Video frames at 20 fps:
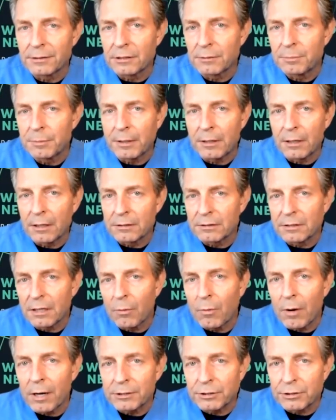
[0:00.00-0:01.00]
is because
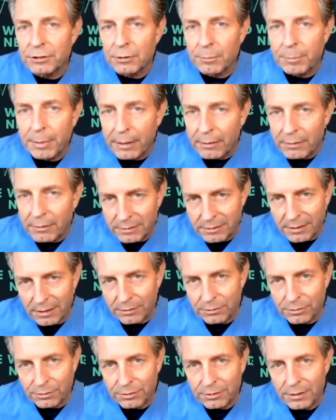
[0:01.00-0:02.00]
they watch their parents
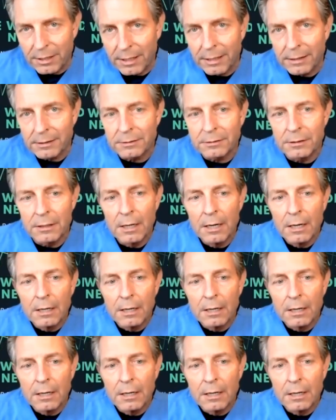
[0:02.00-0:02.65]
exercise.